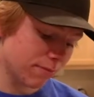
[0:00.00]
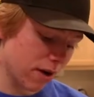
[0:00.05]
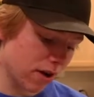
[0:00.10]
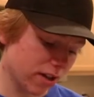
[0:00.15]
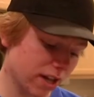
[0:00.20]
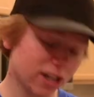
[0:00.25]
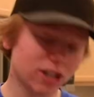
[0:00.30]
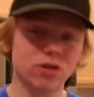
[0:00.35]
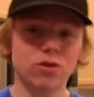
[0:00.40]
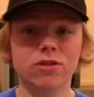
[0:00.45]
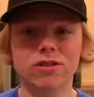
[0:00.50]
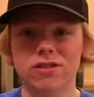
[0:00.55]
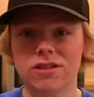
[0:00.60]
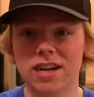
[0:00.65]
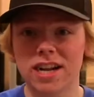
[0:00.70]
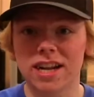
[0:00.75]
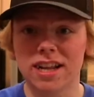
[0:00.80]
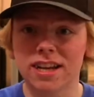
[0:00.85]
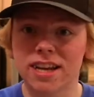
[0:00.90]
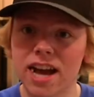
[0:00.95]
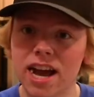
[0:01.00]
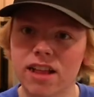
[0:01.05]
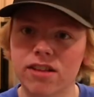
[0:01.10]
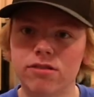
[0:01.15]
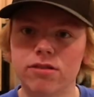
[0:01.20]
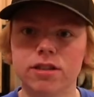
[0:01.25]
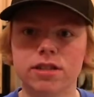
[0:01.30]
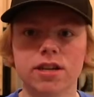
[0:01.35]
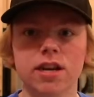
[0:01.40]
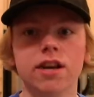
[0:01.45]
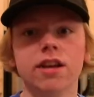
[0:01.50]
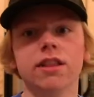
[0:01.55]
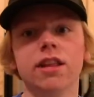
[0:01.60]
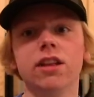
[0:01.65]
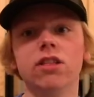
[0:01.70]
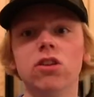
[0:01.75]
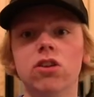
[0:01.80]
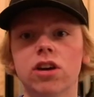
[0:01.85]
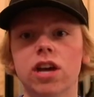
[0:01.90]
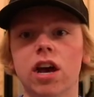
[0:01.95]
about like two hundred eighty calories. They
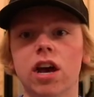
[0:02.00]
look